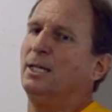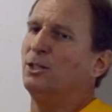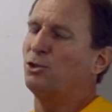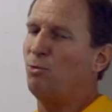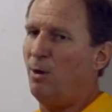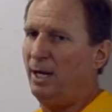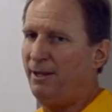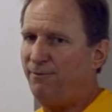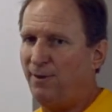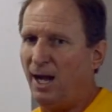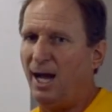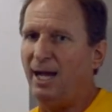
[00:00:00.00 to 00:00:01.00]

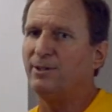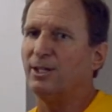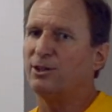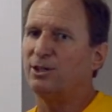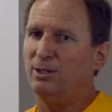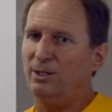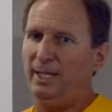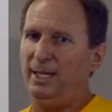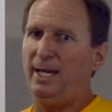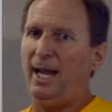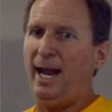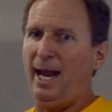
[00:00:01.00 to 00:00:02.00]
25 to
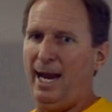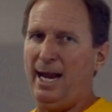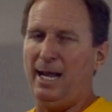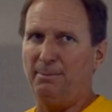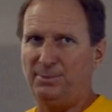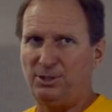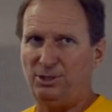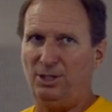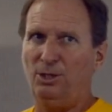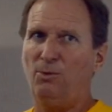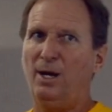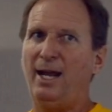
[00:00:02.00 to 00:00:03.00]
30 amps. So
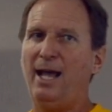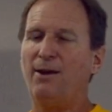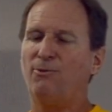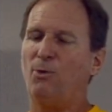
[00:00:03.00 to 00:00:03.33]
you want to have